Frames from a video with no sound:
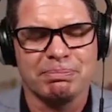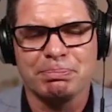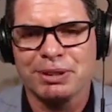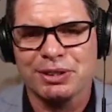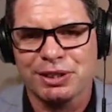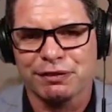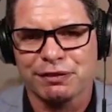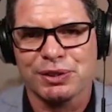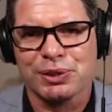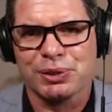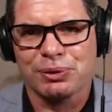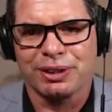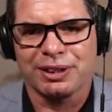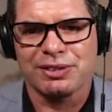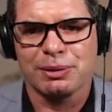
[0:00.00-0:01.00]
bit different
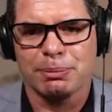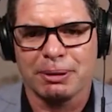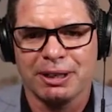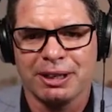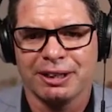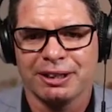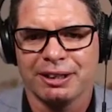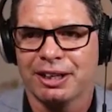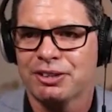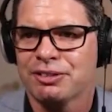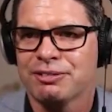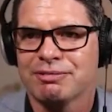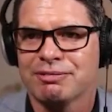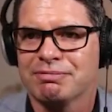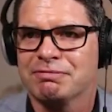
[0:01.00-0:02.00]
story, because you're playing
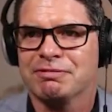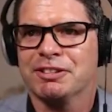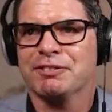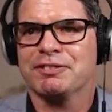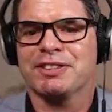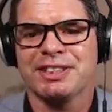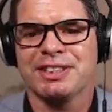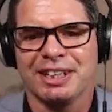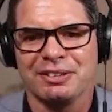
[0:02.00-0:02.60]
150,